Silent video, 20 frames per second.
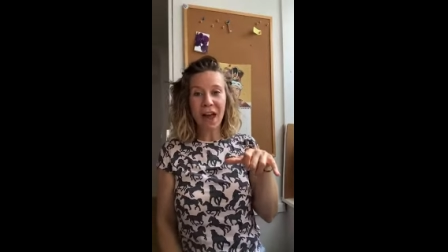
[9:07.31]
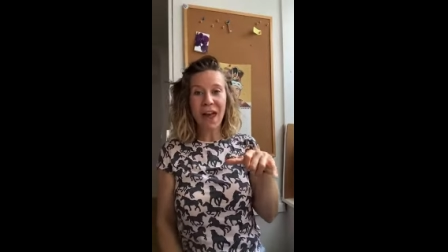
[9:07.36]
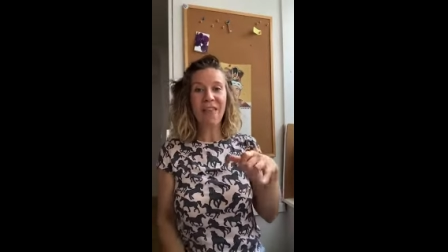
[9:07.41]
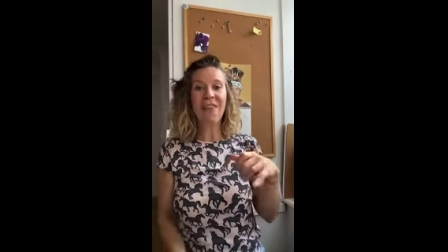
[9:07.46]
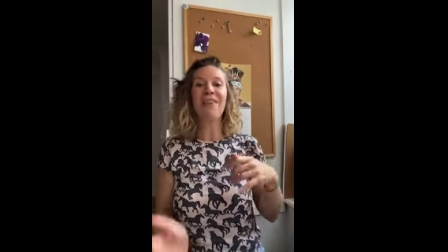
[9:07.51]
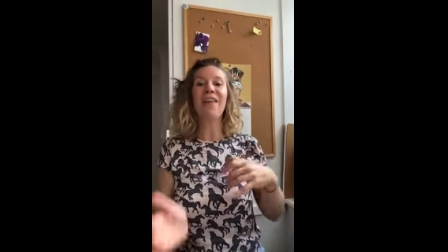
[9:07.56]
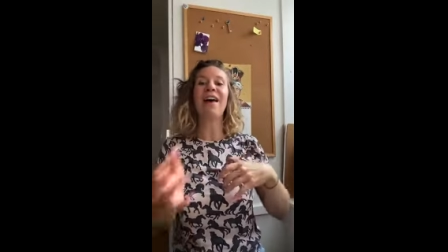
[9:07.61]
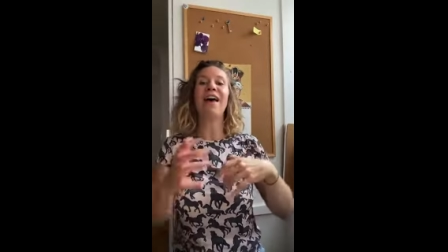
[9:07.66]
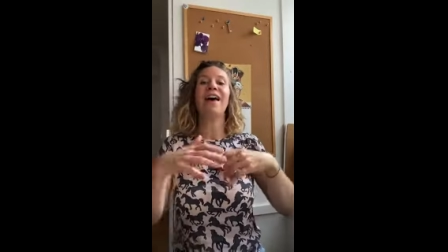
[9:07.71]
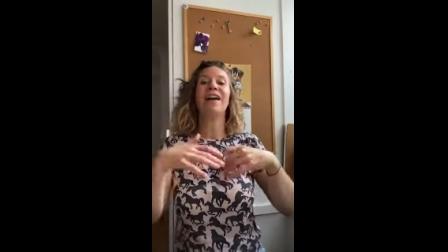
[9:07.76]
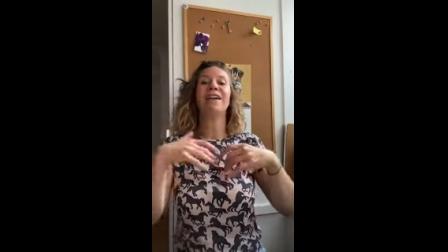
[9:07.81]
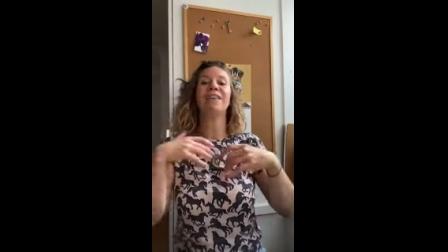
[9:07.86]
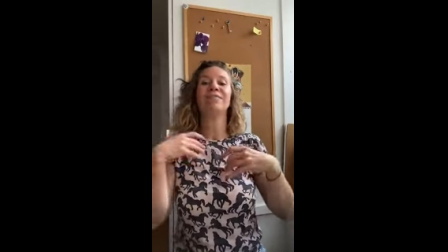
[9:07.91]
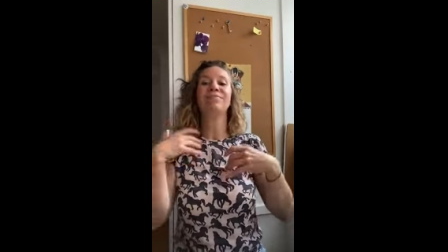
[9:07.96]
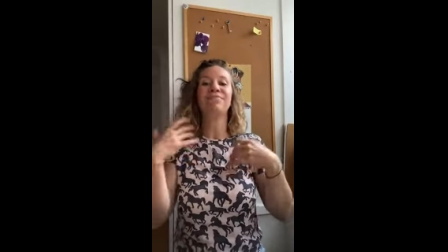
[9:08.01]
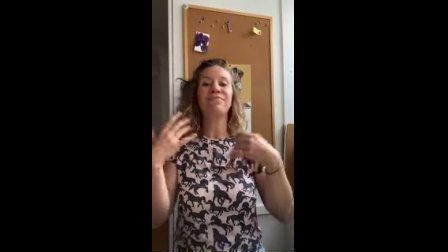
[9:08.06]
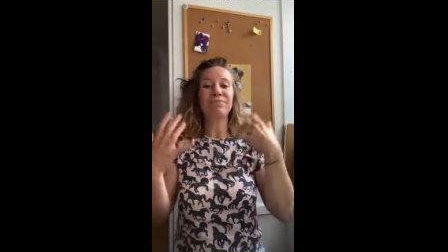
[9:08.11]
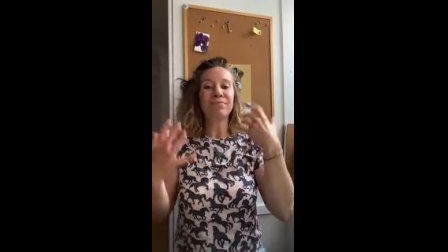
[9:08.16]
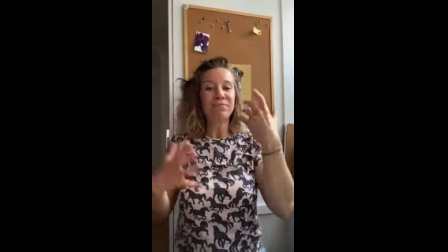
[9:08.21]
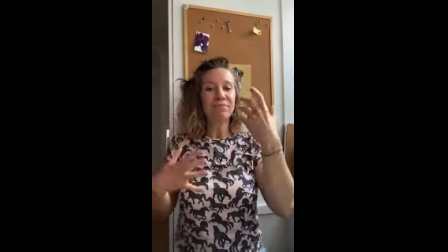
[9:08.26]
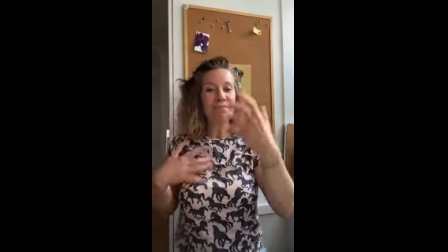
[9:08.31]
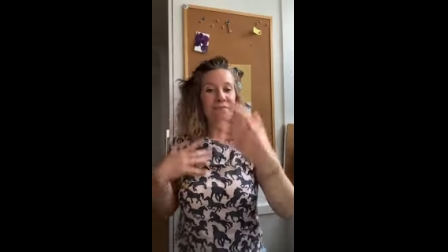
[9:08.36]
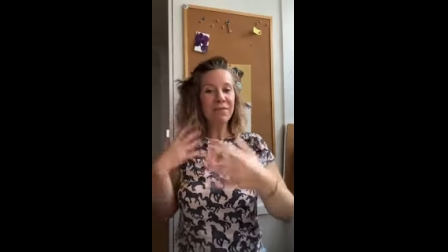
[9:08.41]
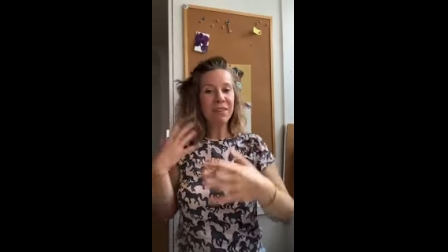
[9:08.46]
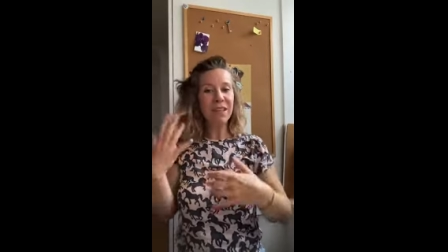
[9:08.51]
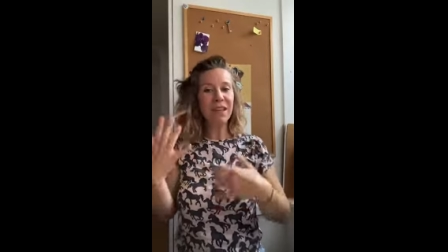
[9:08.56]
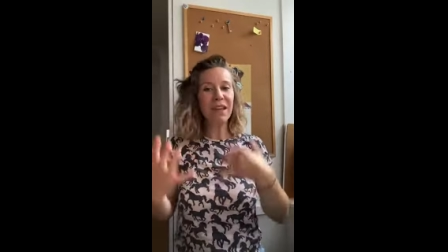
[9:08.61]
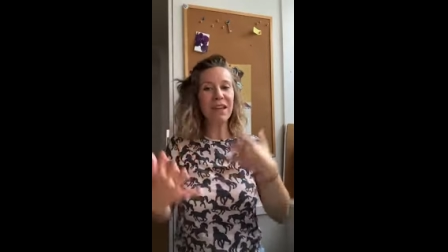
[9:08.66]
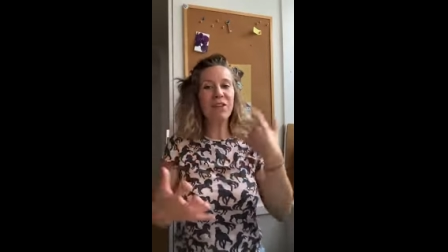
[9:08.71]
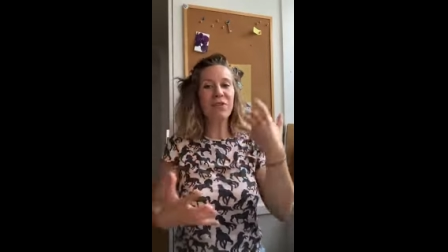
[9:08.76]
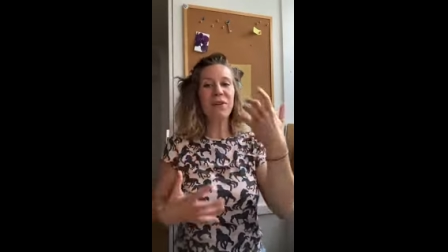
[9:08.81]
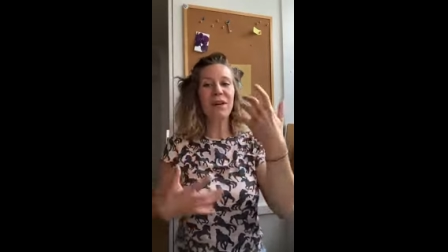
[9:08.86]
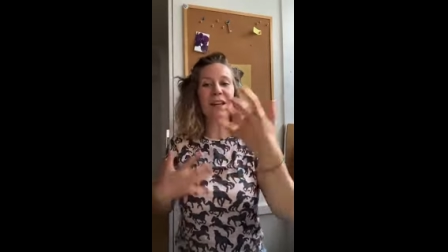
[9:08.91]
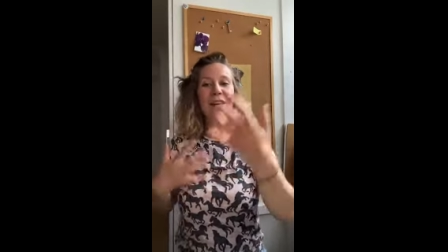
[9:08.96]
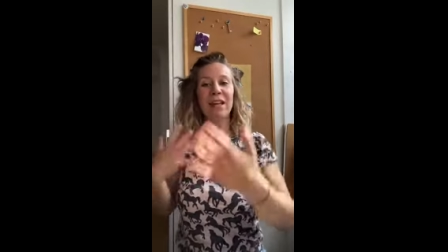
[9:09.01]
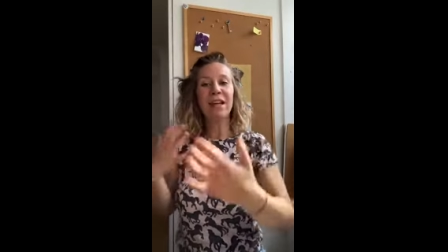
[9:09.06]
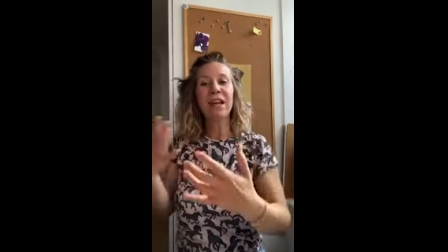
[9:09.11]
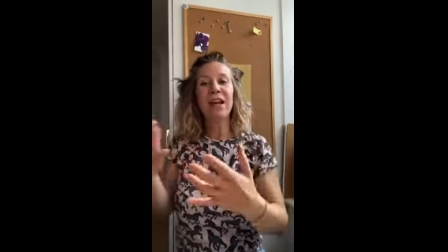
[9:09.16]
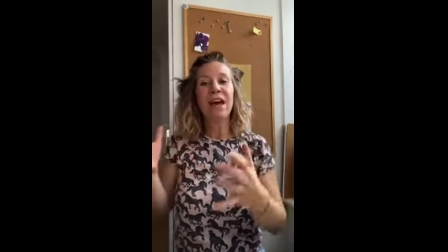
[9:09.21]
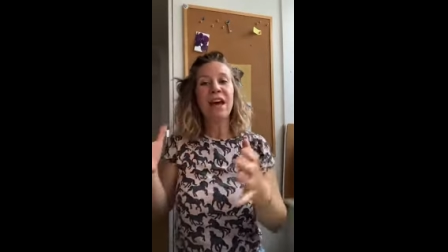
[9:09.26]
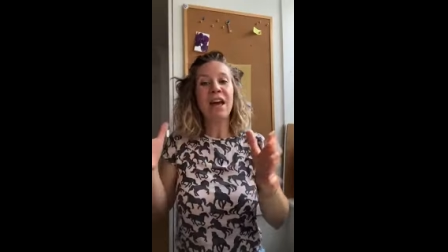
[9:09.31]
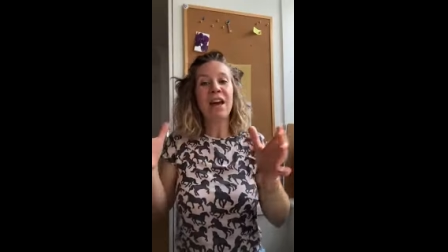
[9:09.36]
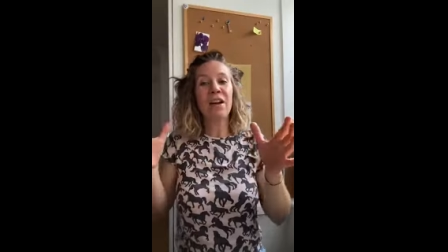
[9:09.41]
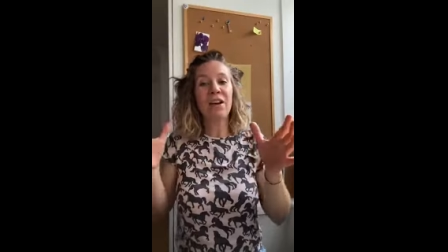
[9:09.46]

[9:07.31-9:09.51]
And then you can